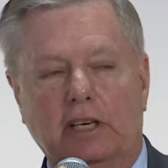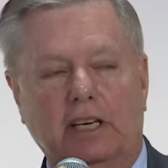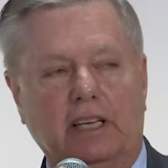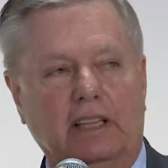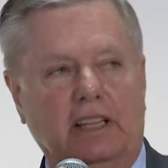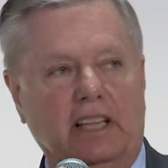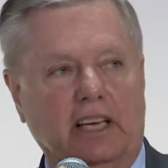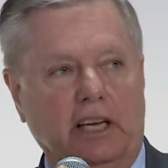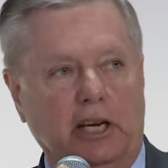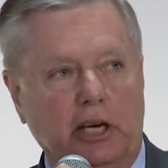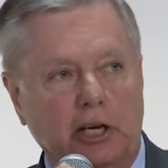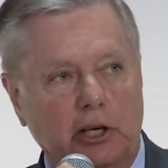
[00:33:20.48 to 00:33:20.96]
at
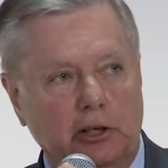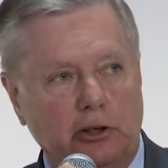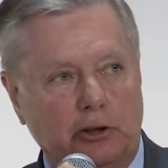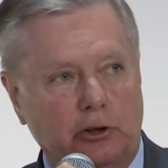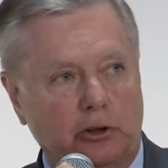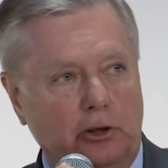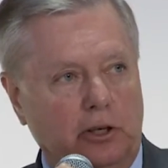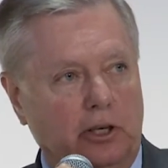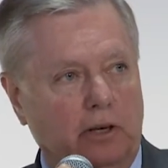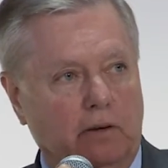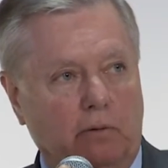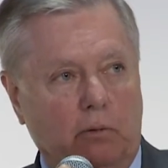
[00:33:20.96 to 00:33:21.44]
the
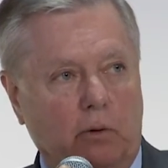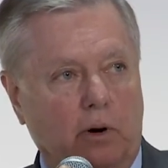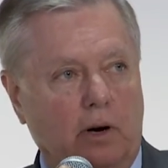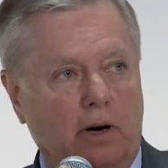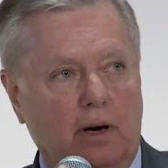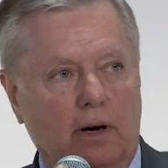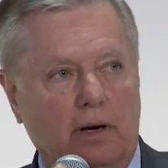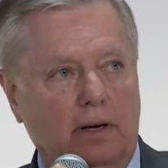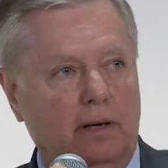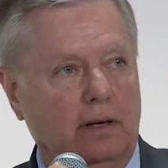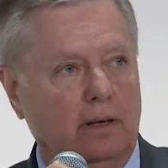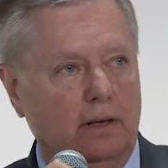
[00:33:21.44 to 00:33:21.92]
history of
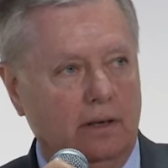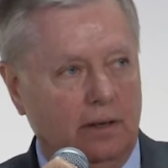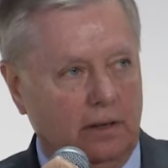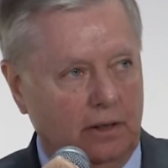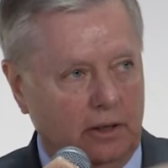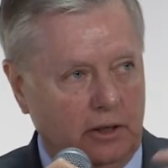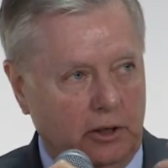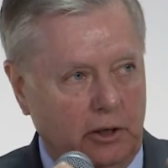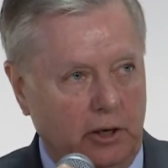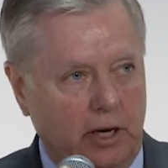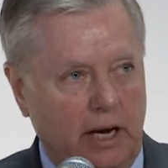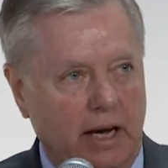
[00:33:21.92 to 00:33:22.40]
why
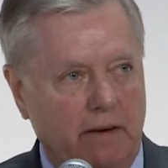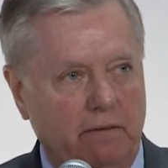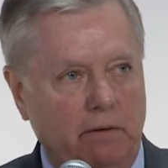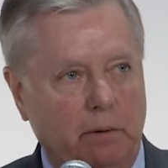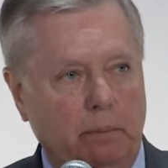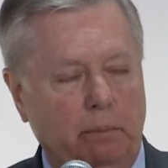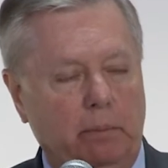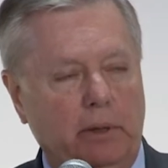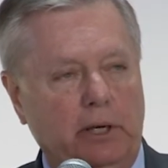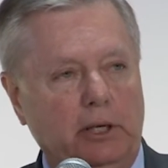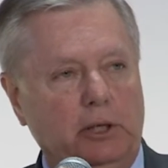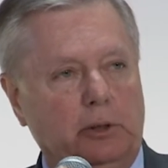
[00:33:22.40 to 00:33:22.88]
you have
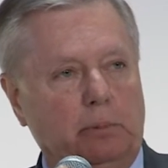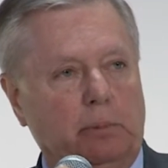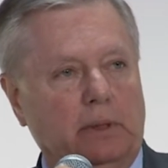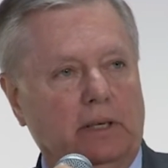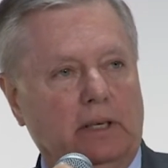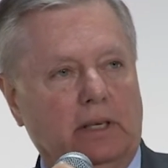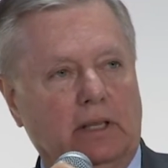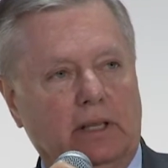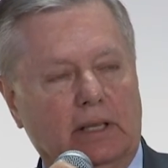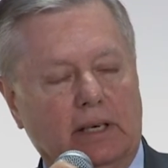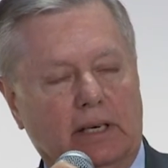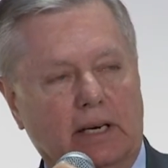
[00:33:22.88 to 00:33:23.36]
impeachment
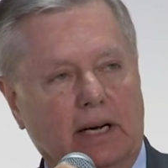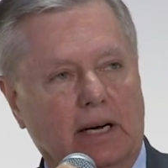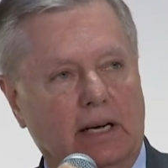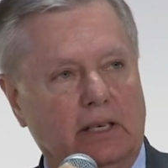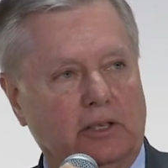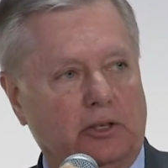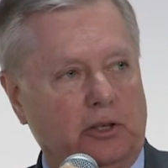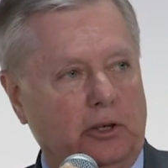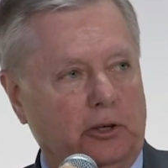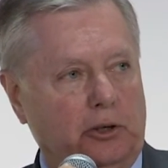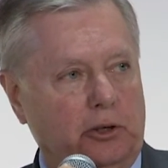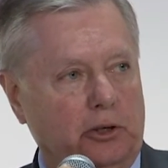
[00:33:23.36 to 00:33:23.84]
in the
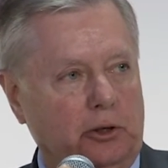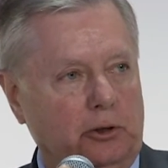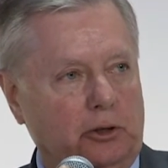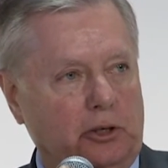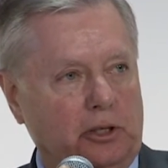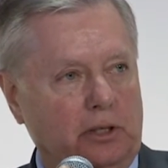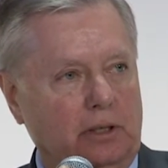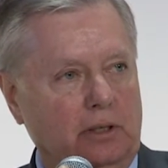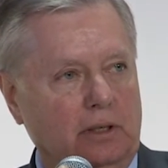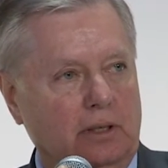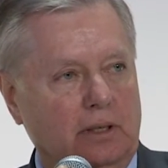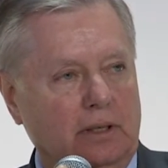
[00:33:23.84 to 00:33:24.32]

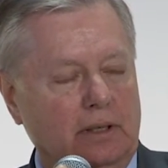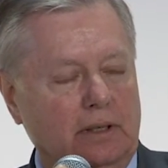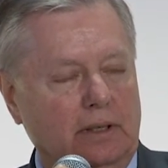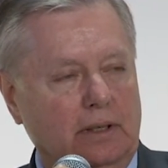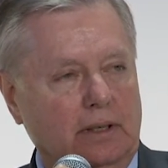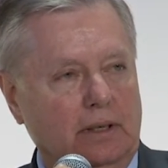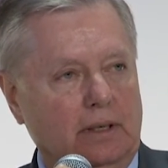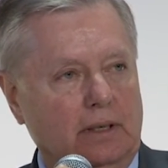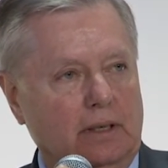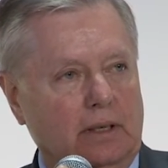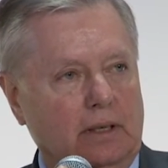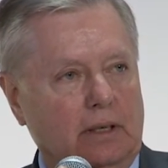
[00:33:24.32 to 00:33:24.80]
Constitution,
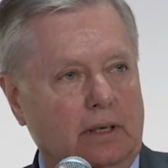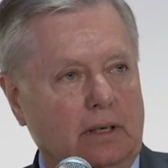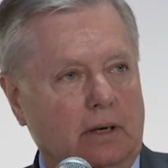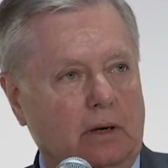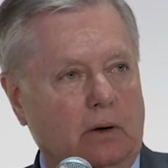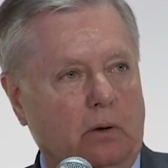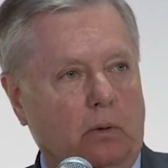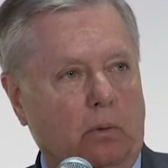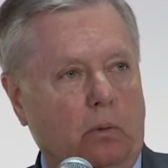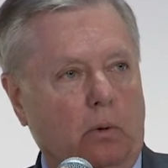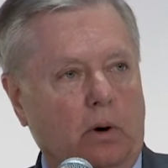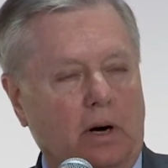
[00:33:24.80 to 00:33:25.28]

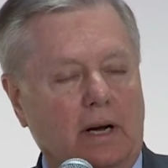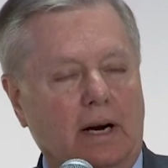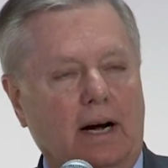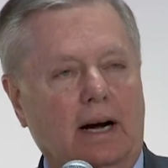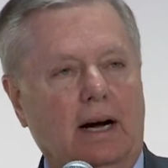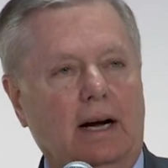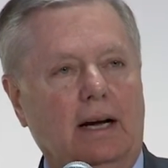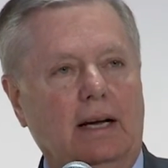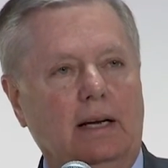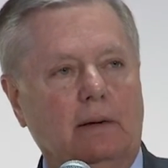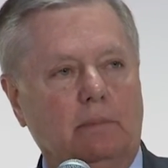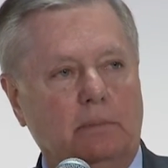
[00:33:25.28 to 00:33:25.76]
what
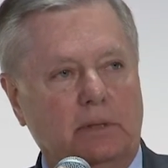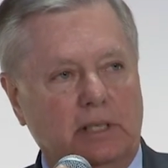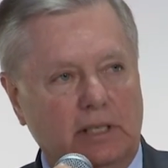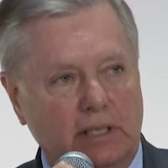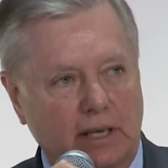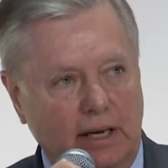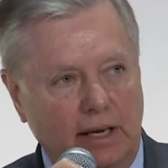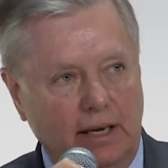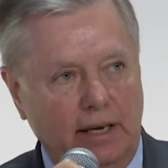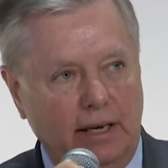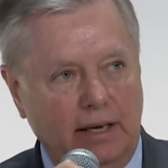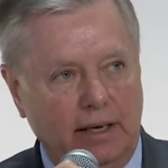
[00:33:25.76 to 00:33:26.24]
I am
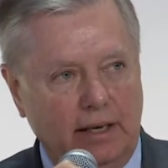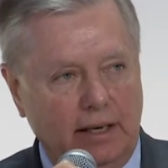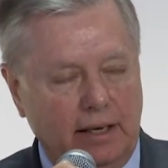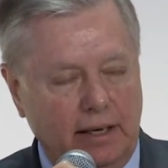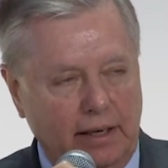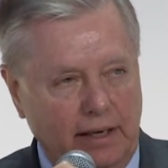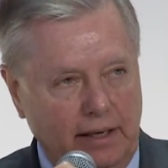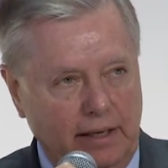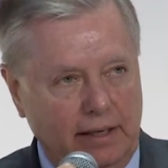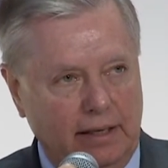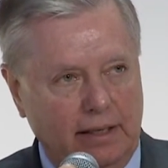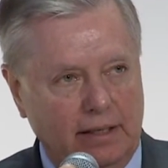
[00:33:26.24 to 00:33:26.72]
saying
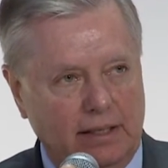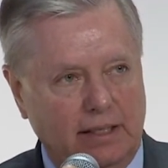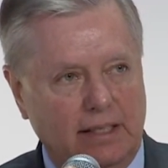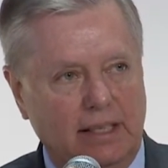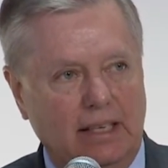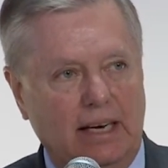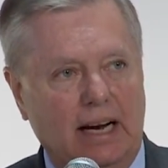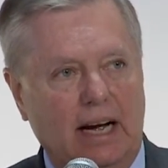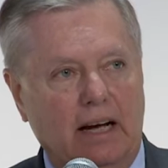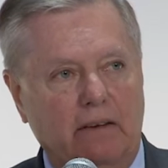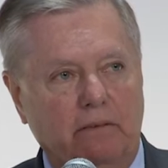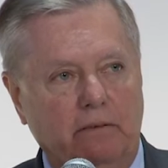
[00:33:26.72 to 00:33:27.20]
is that
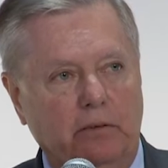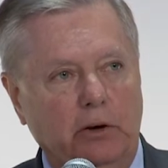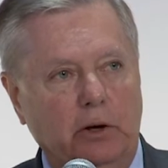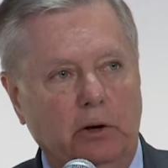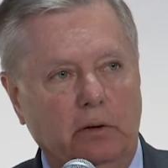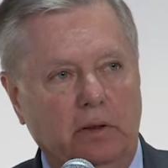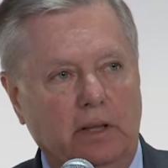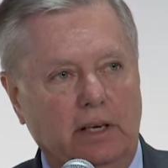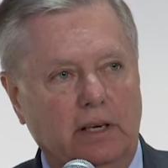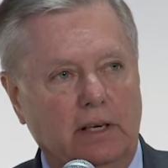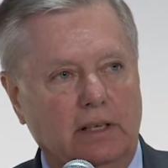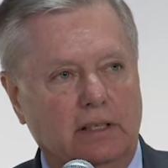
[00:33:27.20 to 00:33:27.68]
I view
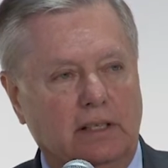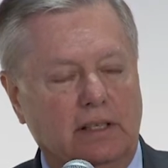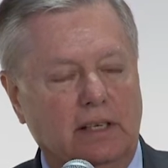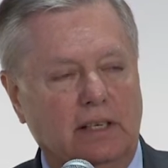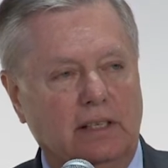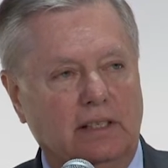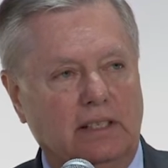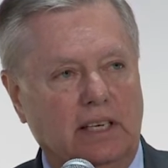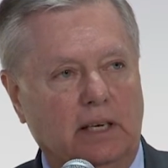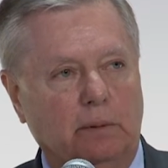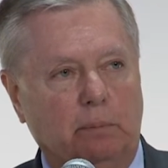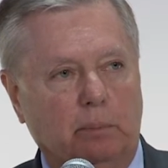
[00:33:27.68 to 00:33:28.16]
this
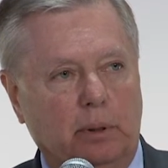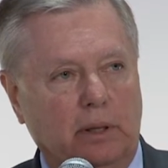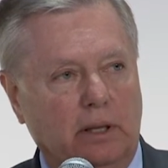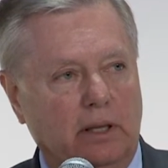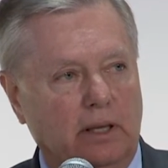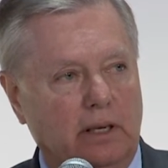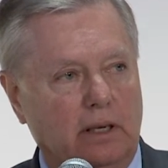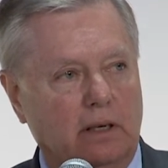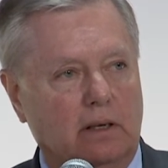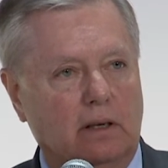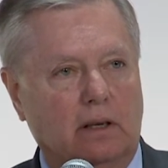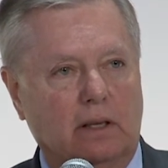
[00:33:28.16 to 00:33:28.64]
as a
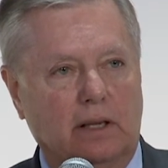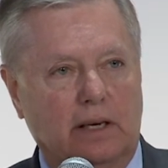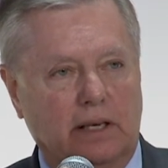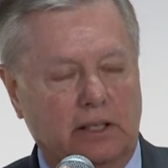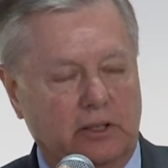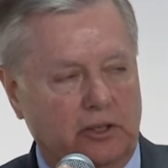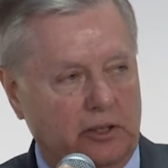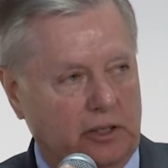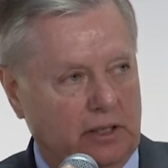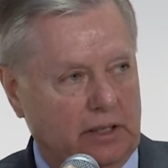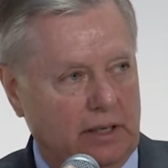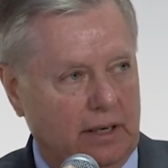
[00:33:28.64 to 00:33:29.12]
political
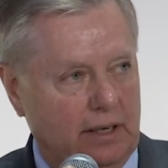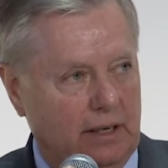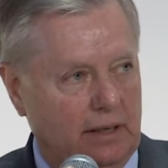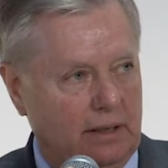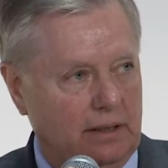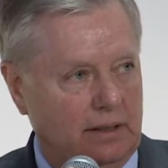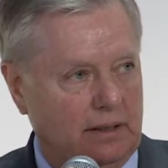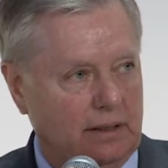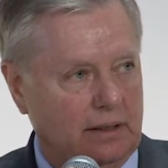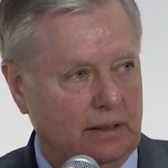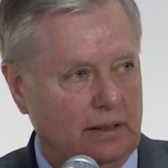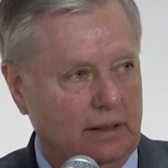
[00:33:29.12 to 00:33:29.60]

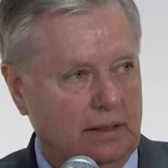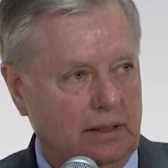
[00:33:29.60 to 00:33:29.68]
exercise.